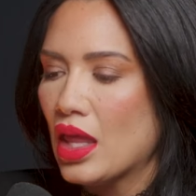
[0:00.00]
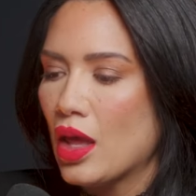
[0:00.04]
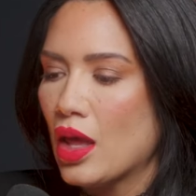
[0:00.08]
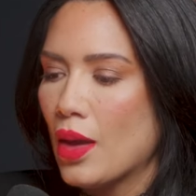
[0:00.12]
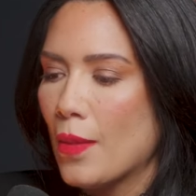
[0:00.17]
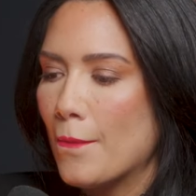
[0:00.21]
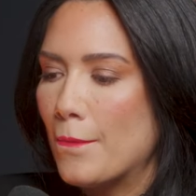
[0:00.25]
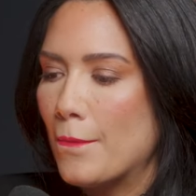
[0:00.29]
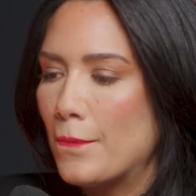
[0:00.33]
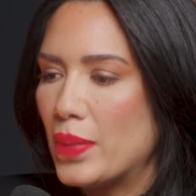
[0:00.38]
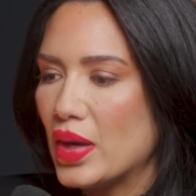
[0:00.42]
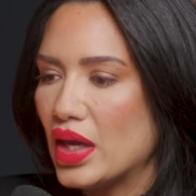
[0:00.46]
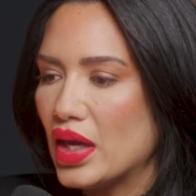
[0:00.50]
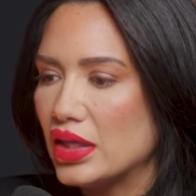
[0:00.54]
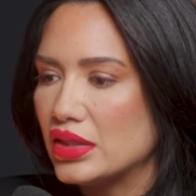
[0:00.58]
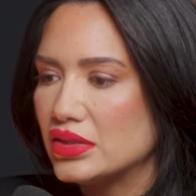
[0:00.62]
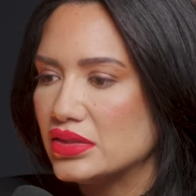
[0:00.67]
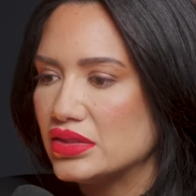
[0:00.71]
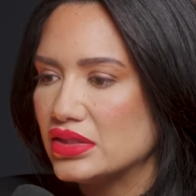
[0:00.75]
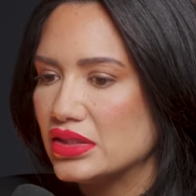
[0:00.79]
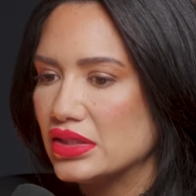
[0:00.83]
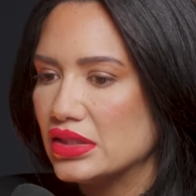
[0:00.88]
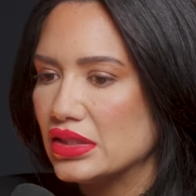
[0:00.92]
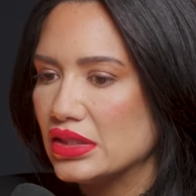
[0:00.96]

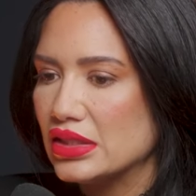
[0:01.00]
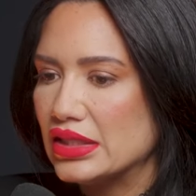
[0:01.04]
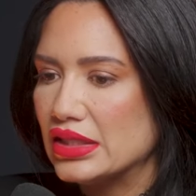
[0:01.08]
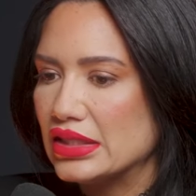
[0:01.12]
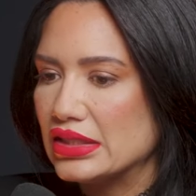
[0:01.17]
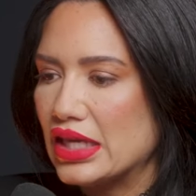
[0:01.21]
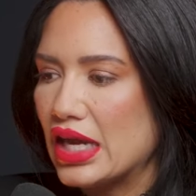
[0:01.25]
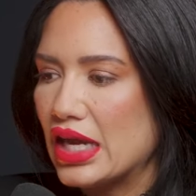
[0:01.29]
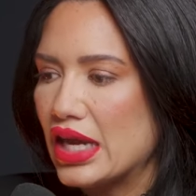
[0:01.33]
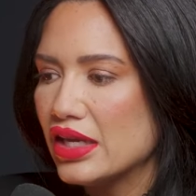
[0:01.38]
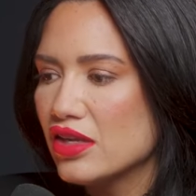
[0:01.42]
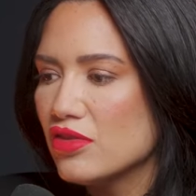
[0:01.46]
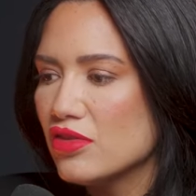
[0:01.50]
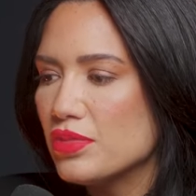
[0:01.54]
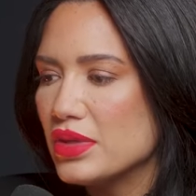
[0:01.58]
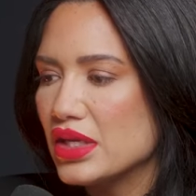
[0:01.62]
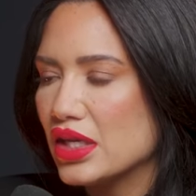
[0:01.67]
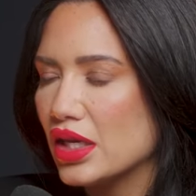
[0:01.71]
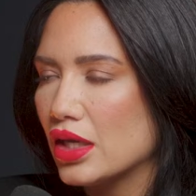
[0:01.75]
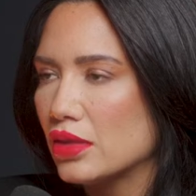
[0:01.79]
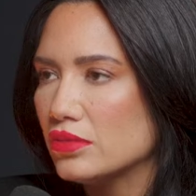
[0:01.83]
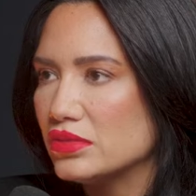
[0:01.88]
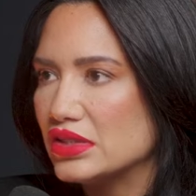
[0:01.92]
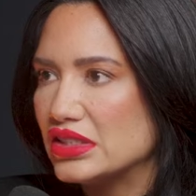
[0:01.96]
But it kind of
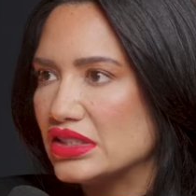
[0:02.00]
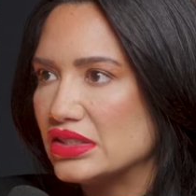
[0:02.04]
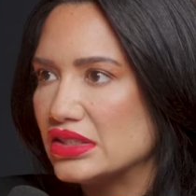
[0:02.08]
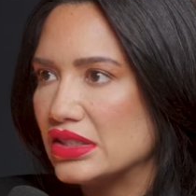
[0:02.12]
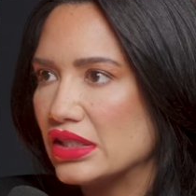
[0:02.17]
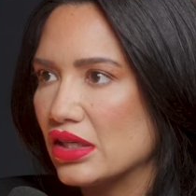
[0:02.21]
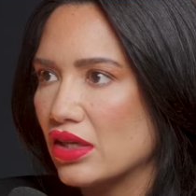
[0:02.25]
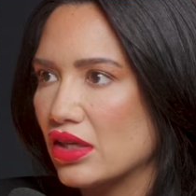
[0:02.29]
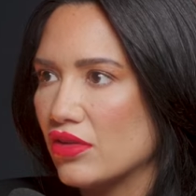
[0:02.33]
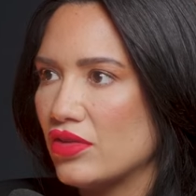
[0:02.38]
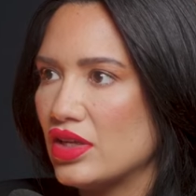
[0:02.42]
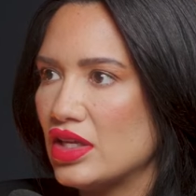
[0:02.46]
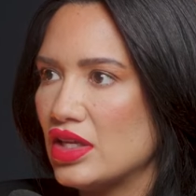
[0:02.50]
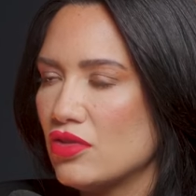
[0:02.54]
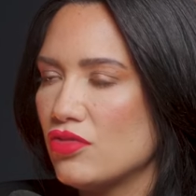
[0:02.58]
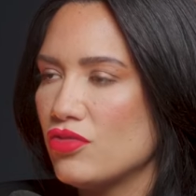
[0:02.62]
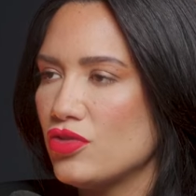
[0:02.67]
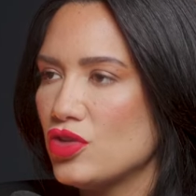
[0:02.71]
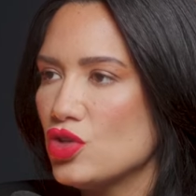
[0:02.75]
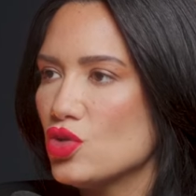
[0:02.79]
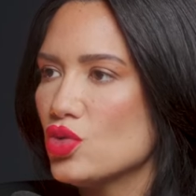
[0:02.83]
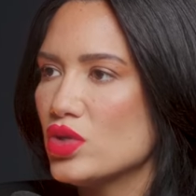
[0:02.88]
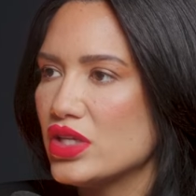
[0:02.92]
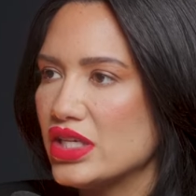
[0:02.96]
becomes this thing of if
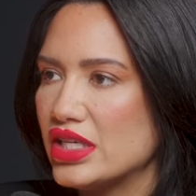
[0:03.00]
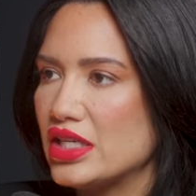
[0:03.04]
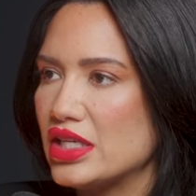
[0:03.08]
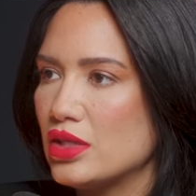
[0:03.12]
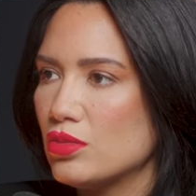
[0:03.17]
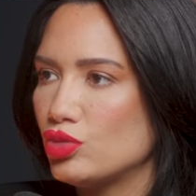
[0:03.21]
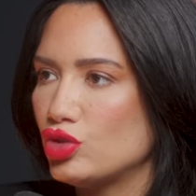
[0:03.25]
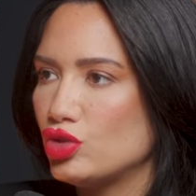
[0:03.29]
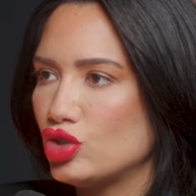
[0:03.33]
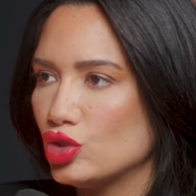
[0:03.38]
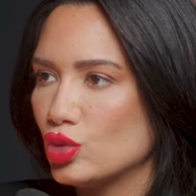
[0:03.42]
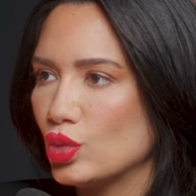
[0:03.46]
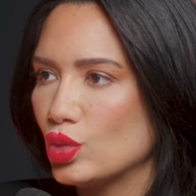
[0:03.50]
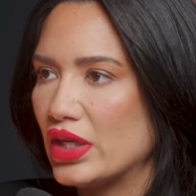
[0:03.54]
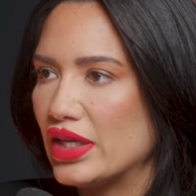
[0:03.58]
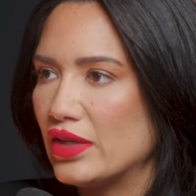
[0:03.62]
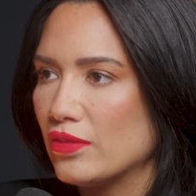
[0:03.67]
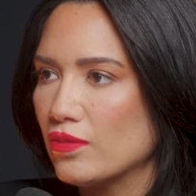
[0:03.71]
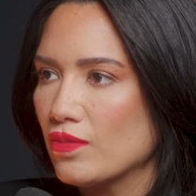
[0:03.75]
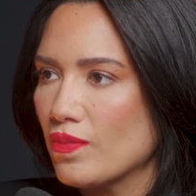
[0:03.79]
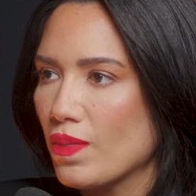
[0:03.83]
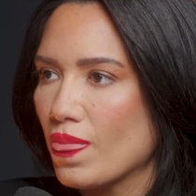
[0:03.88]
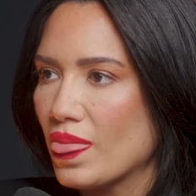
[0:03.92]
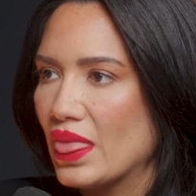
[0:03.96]
you keep
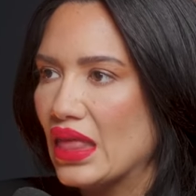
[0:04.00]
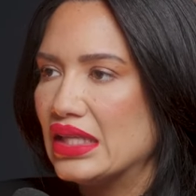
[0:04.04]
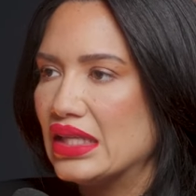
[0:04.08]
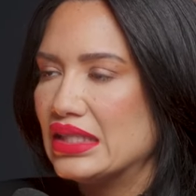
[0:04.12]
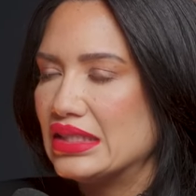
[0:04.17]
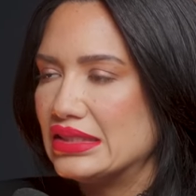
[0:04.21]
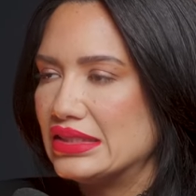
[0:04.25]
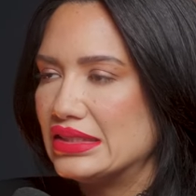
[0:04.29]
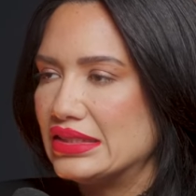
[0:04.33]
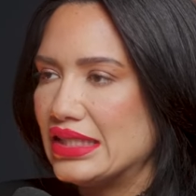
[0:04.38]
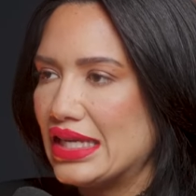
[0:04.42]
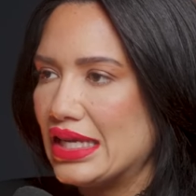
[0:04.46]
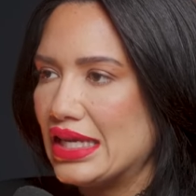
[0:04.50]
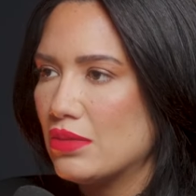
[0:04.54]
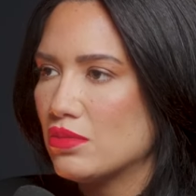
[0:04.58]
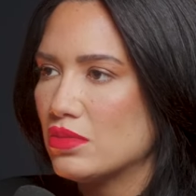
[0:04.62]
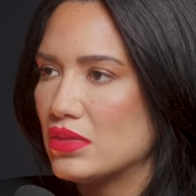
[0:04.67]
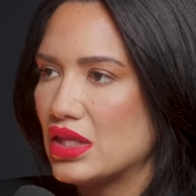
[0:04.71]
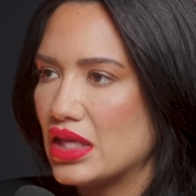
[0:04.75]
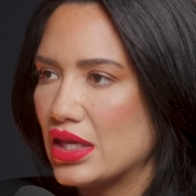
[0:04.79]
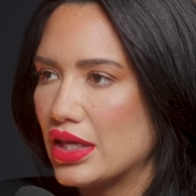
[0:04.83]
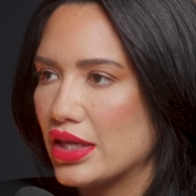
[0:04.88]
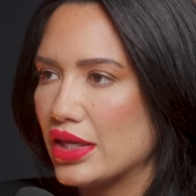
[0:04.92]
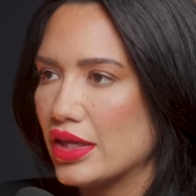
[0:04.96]
doing the same
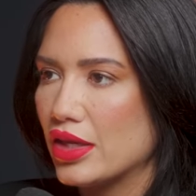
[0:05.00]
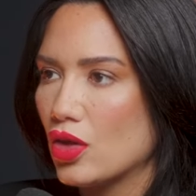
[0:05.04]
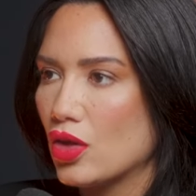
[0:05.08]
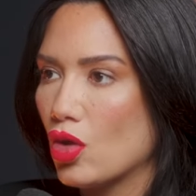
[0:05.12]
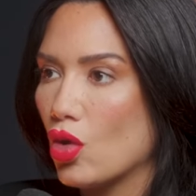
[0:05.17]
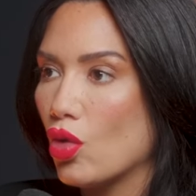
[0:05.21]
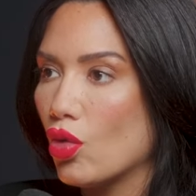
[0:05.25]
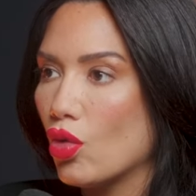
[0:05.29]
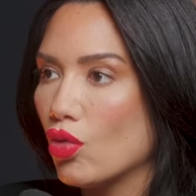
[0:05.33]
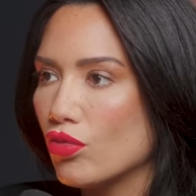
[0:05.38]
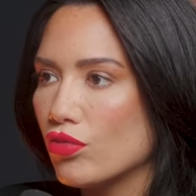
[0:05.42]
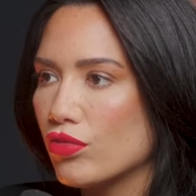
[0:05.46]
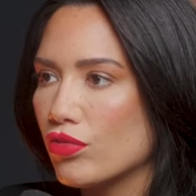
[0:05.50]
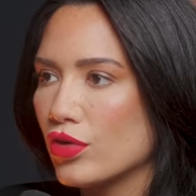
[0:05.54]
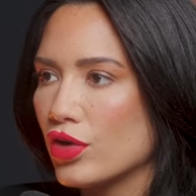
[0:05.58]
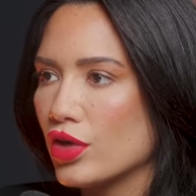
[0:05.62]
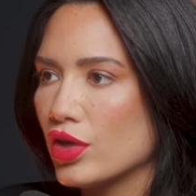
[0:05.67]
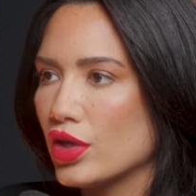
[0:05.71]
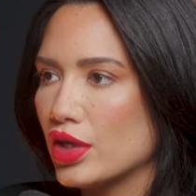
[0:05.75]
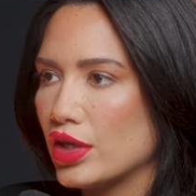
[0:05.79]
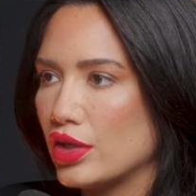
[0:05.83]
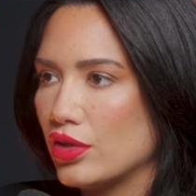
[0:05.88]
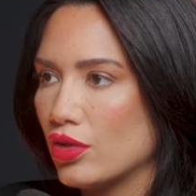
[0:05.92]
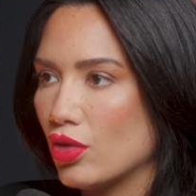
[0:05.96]
thing over
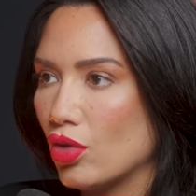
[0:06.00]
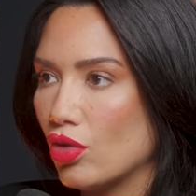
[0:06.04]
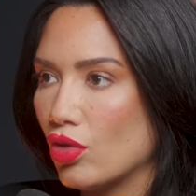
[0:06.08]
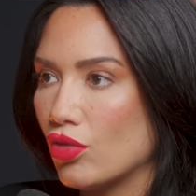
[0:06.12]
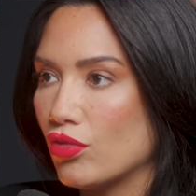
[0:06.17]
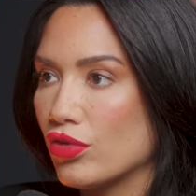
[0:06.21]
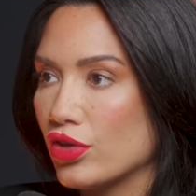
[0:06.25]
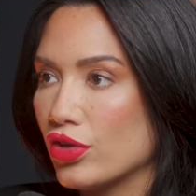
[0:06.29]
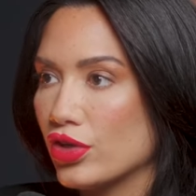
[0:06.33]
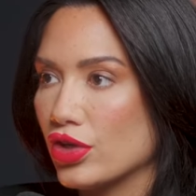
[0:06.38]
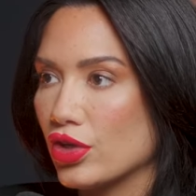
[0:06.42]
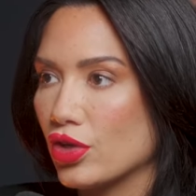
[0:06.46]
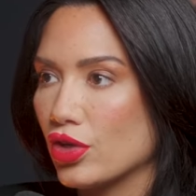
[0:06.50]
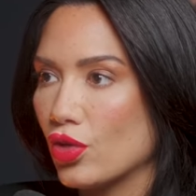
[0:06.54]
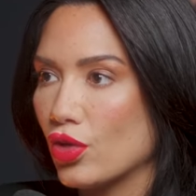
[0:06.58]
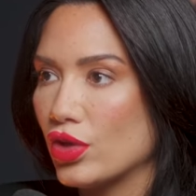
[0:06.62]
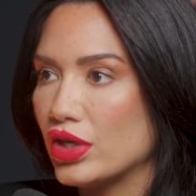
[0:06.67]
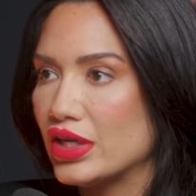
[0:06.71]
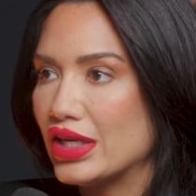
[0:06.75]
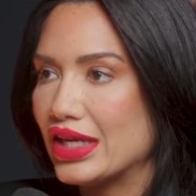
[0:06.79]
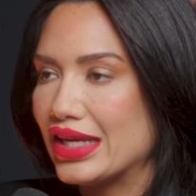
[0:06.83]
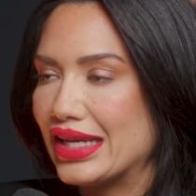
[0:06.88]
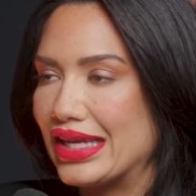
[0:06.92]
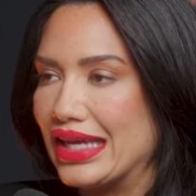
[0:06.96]
and over, you're going
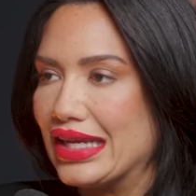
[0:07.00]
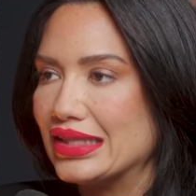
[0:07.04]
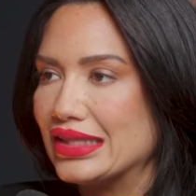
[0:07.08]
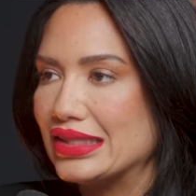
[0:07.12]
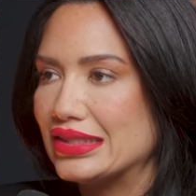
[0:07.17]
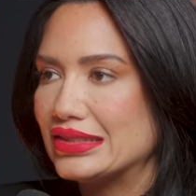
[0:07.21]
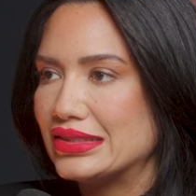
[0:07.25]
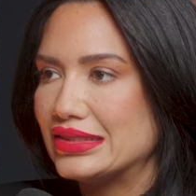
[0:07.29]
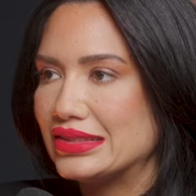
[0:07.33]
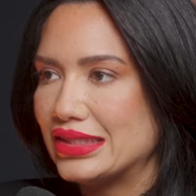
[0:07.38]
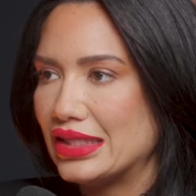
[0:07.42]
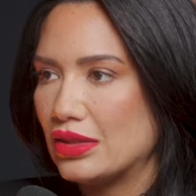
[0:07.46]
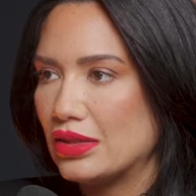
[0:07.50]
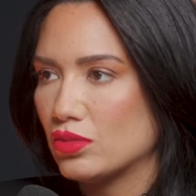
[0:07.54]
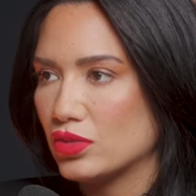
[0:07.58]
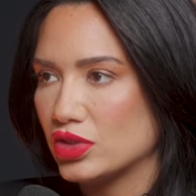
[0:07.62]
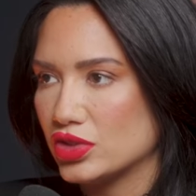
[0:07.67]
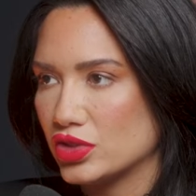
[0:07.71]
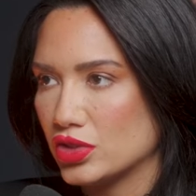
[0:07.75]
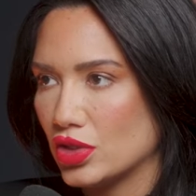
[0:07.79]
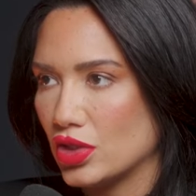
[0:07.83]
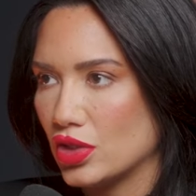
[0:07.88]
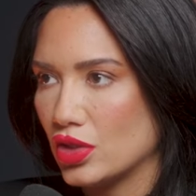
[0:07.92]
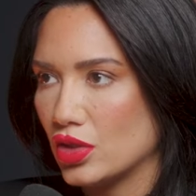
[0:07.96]
to get the same
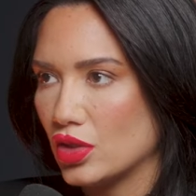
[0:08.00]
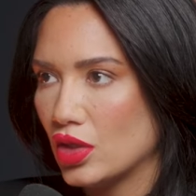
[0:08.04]
result.